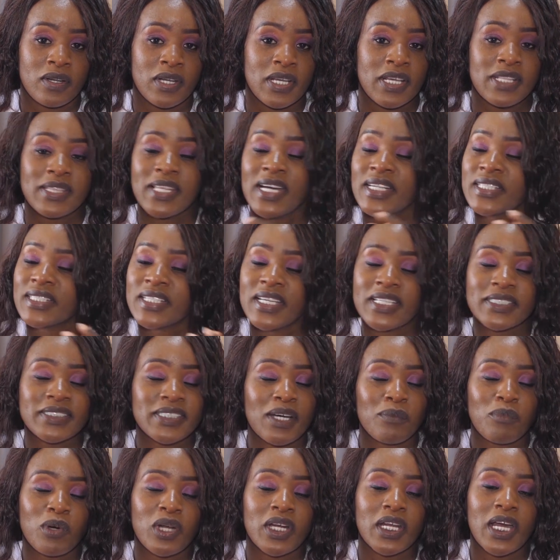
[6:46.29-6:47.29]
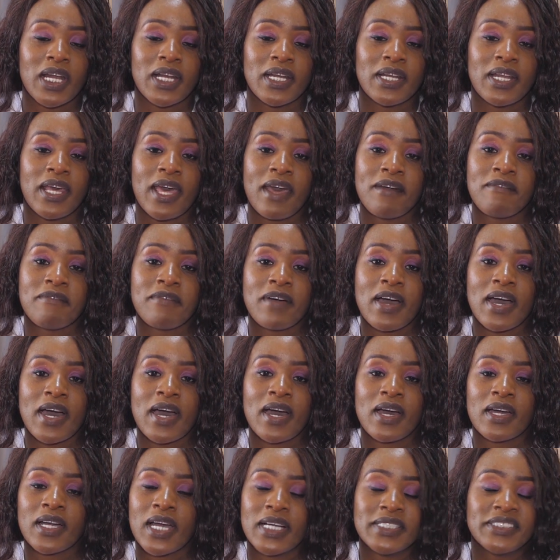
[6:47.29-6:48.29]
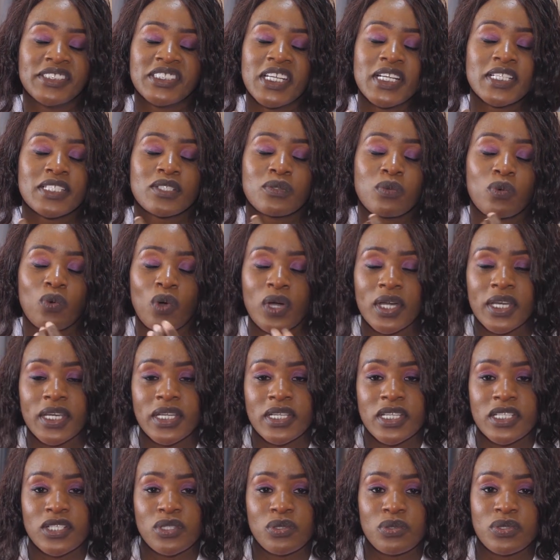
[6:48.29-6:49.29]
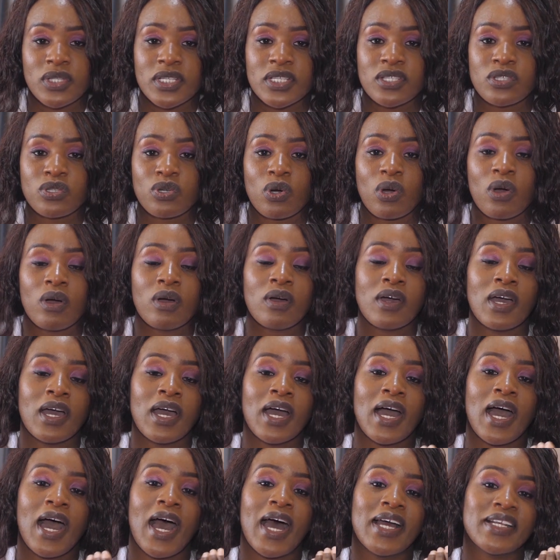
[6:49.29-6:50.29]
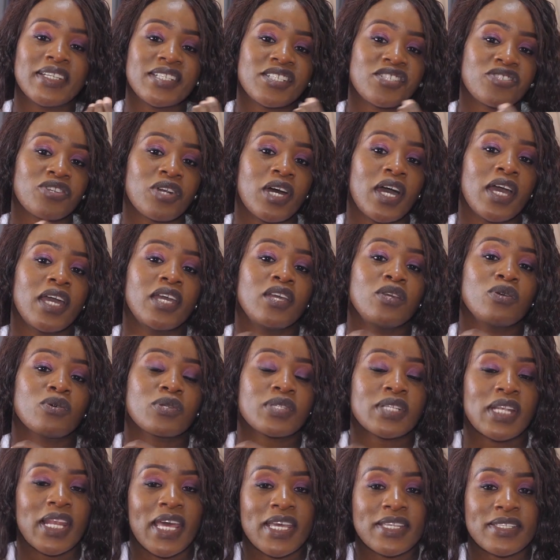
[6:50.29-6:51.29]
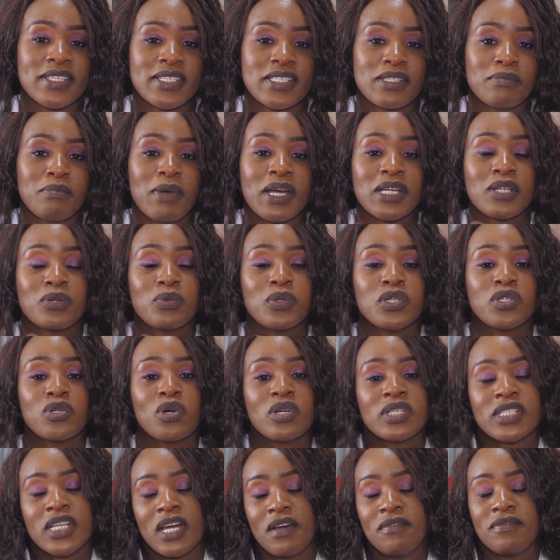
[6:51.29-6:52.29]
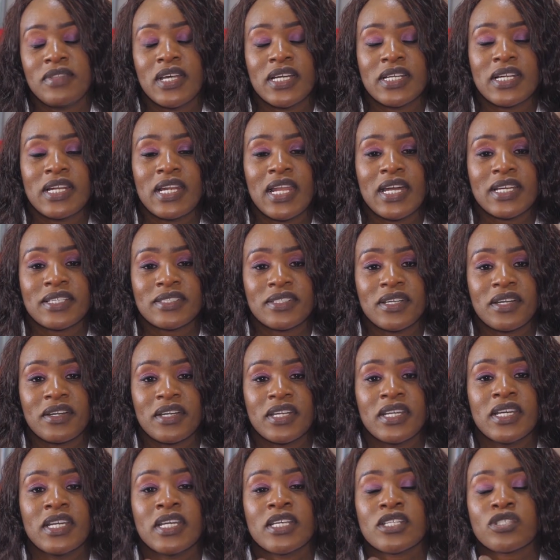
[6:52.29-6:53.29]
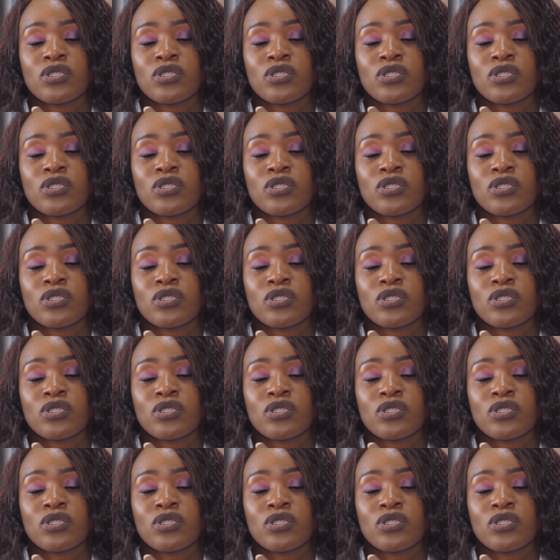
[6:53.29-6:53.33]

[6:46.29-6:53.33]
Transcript: In that case, someone can just walk into the store and try your slices, but we don't have that luxury.